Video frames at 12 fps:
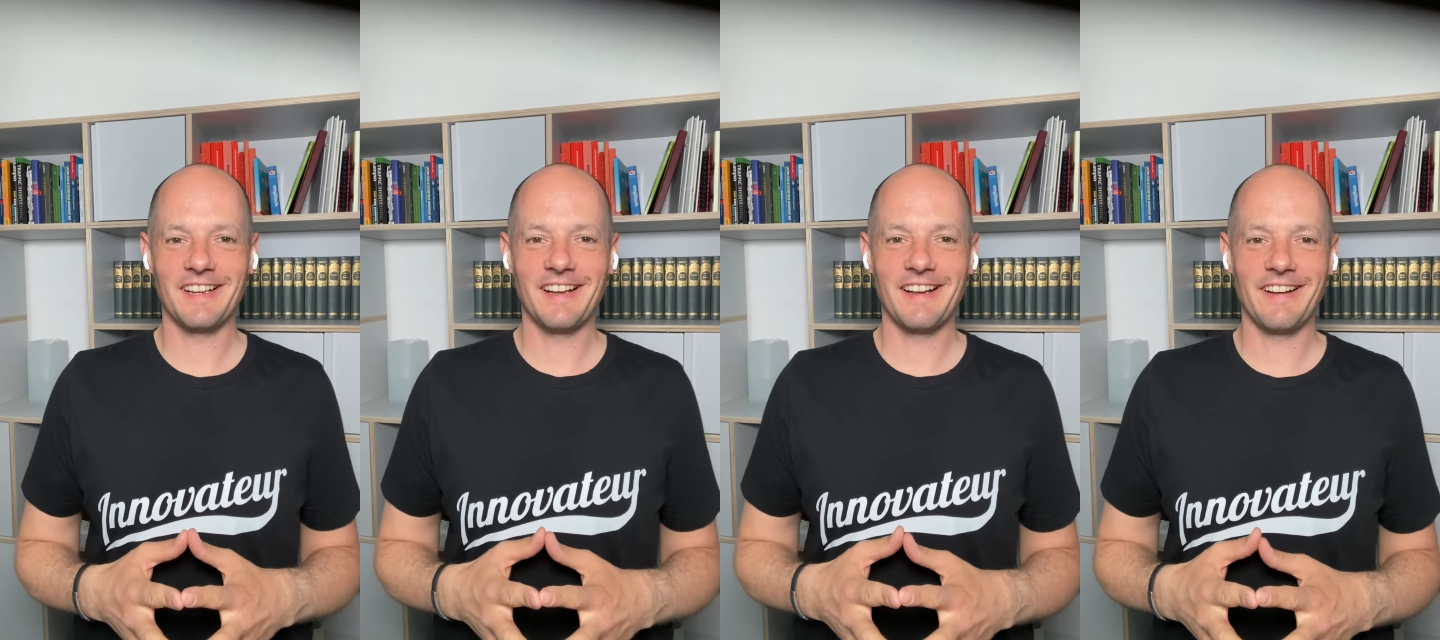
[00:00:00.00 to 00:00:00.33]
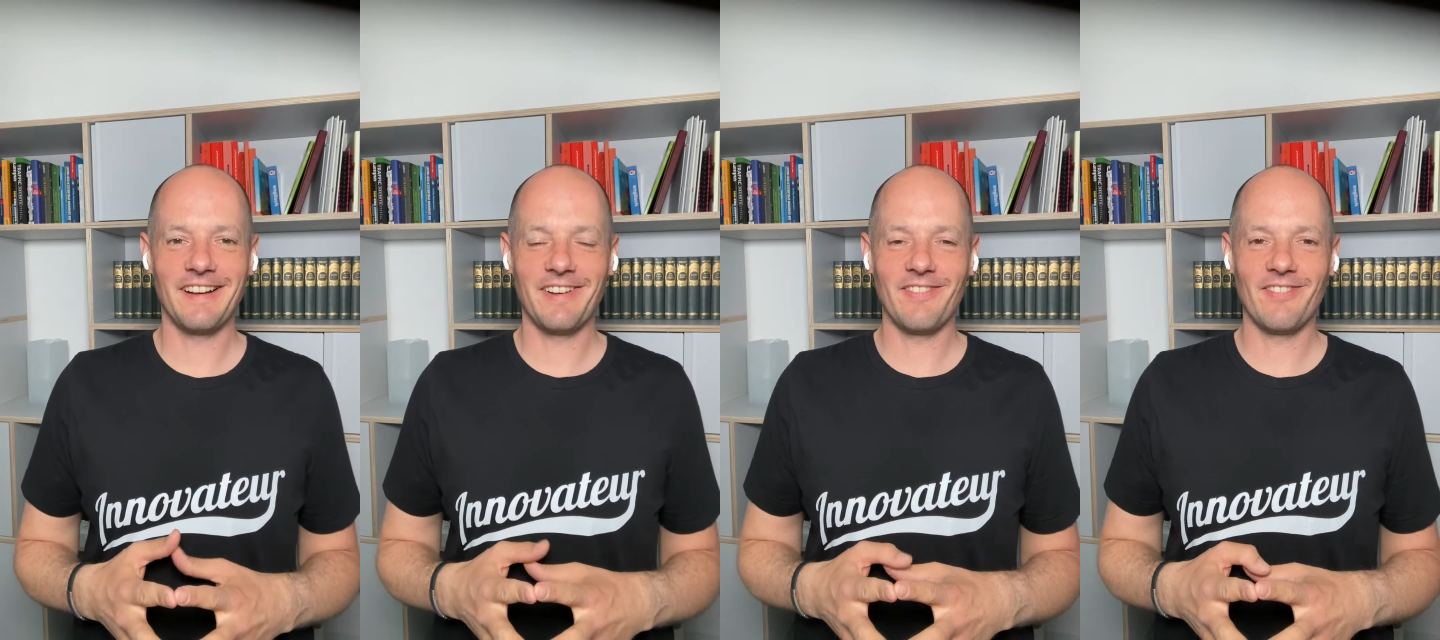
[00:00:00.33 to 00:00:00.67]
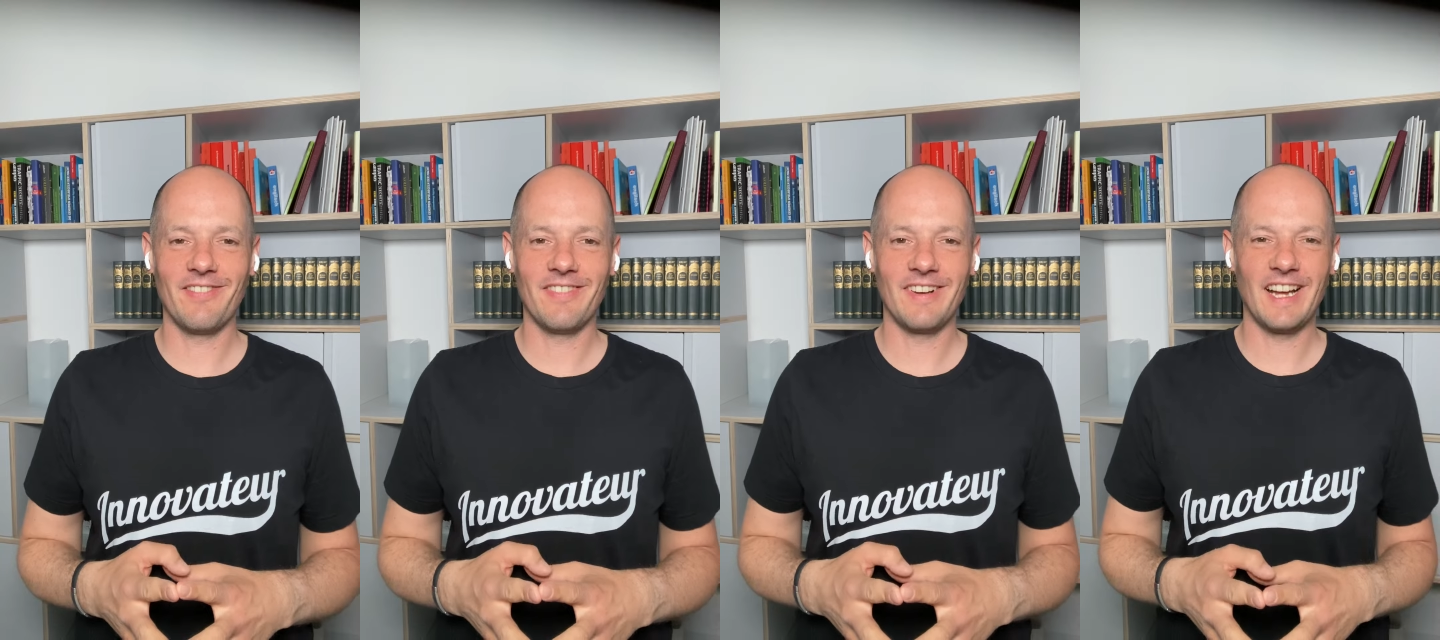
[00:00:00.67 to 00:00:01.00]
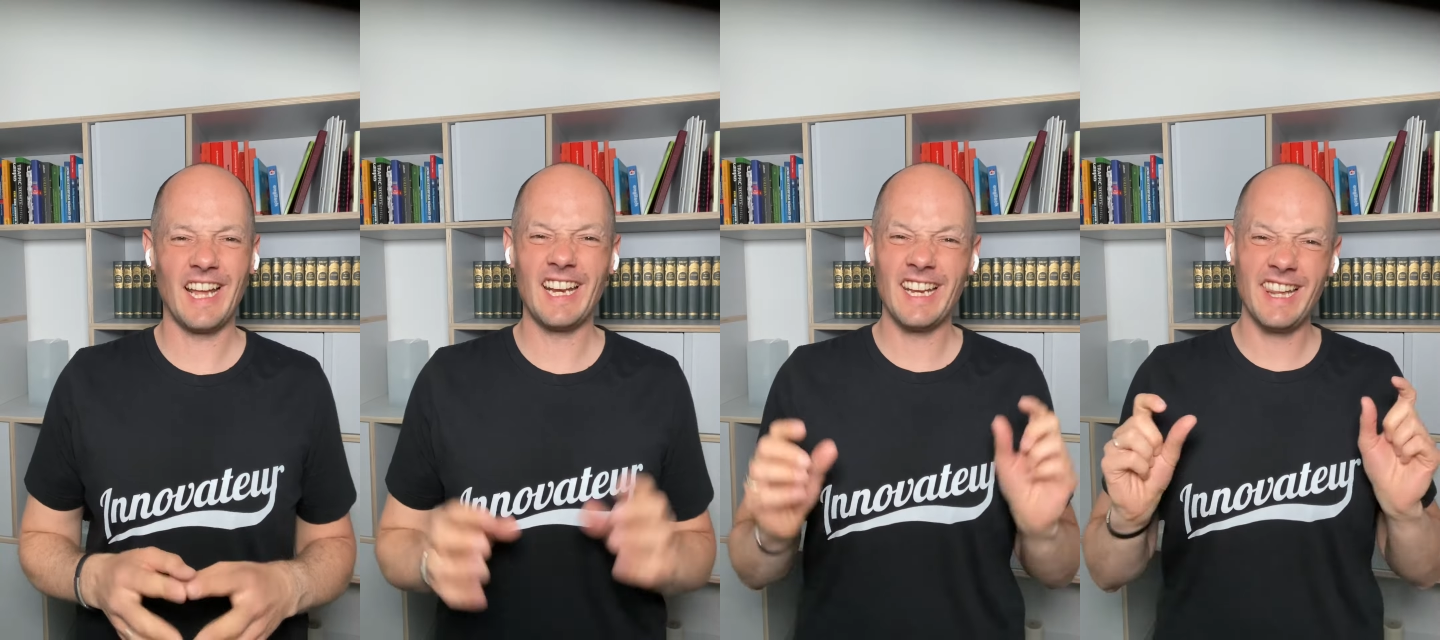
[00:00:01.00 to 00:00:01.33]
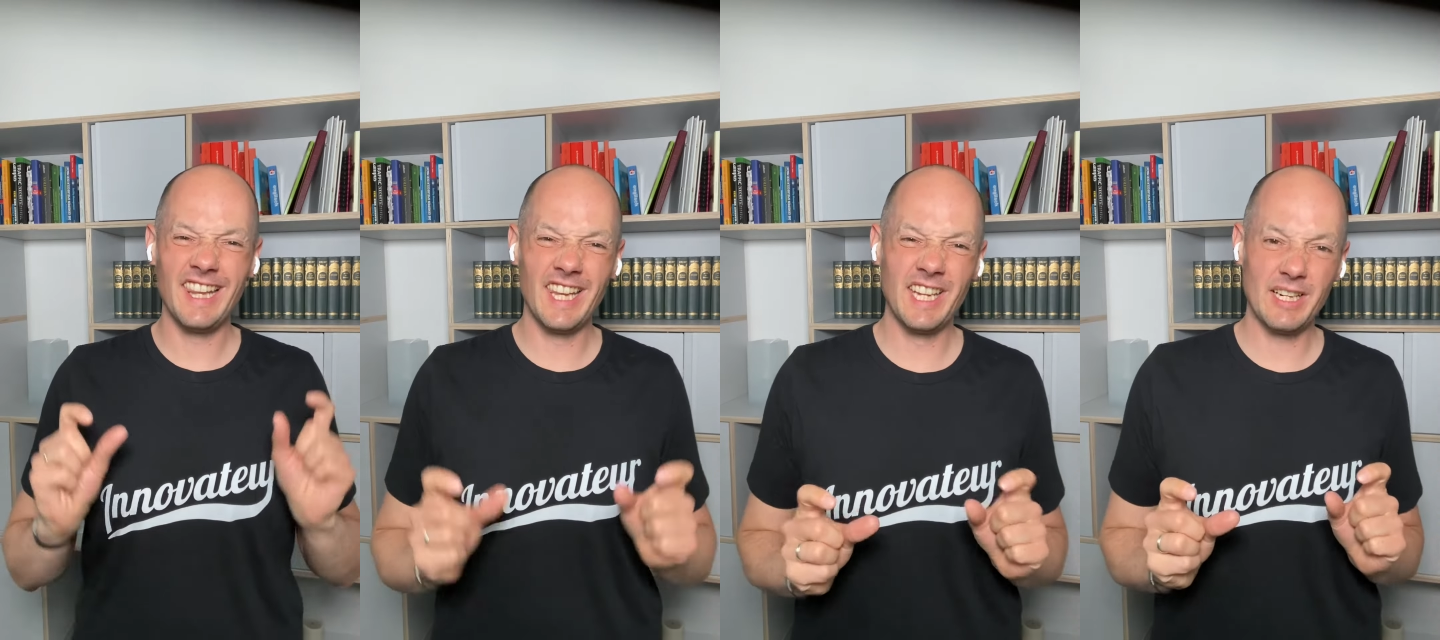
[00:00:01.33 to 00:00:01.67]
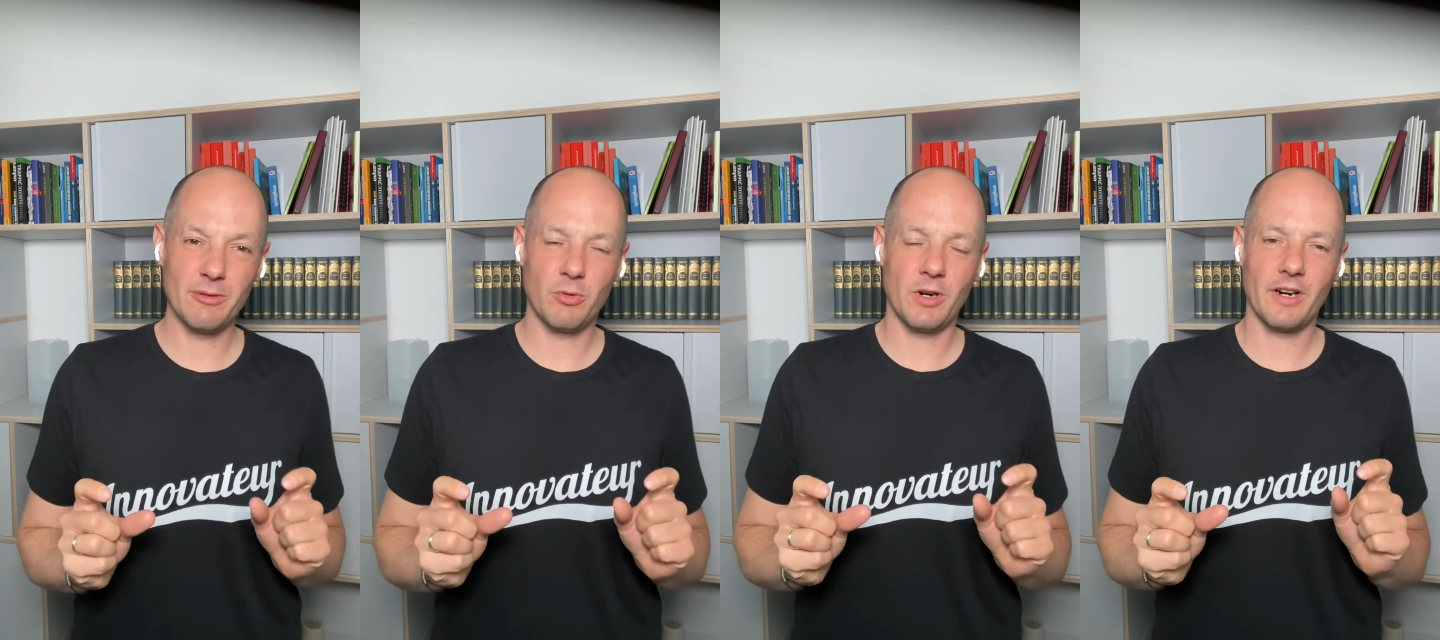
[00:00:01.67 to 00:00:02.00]
and little
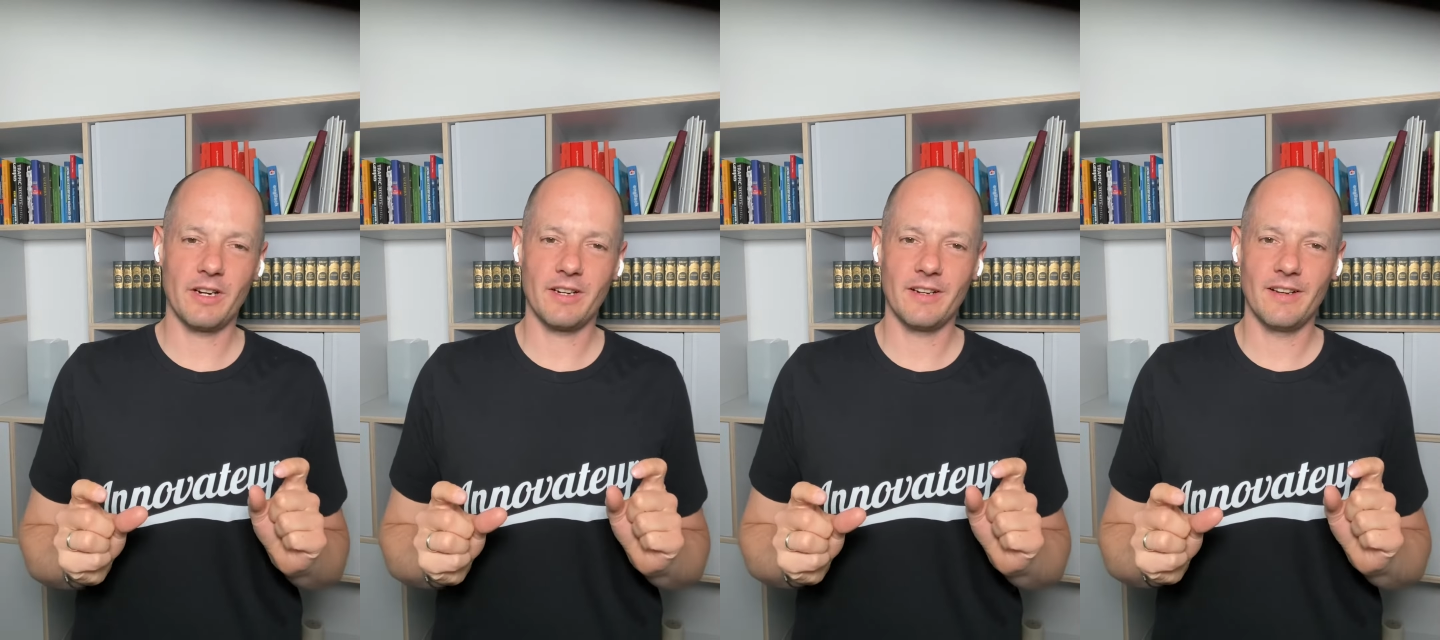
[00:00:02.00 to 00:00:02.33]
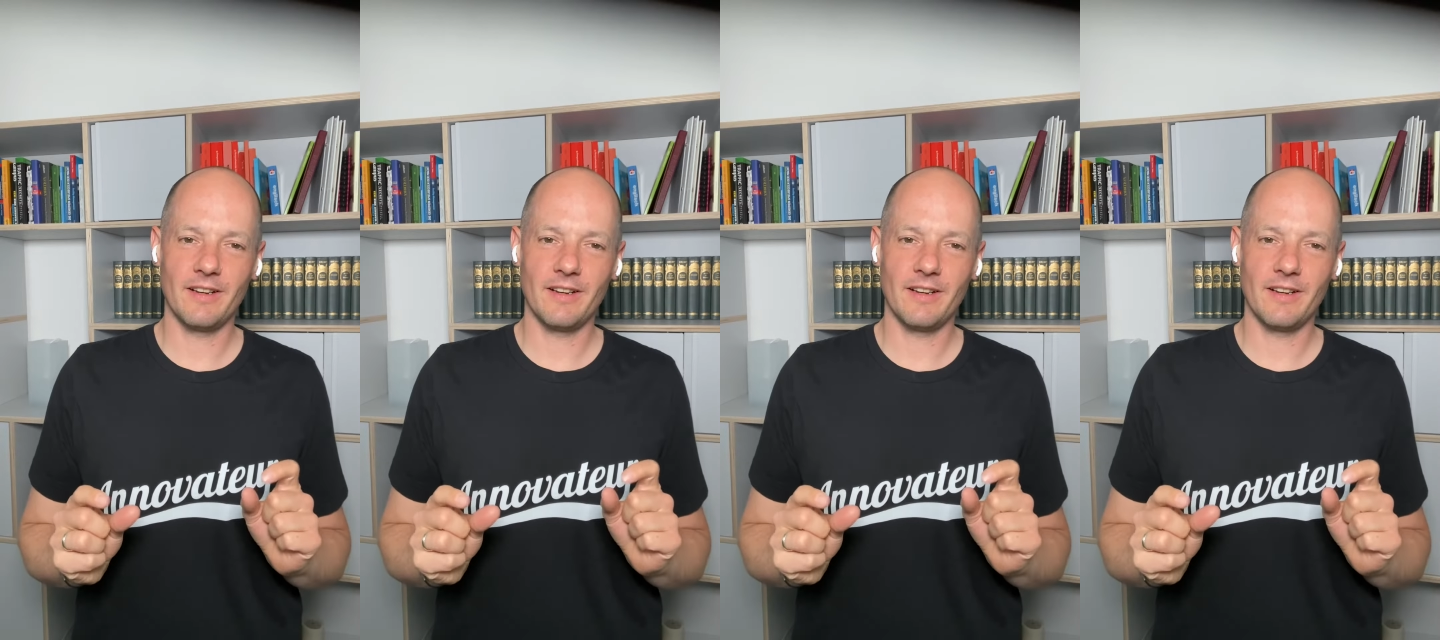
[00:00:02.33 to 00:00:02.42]
work,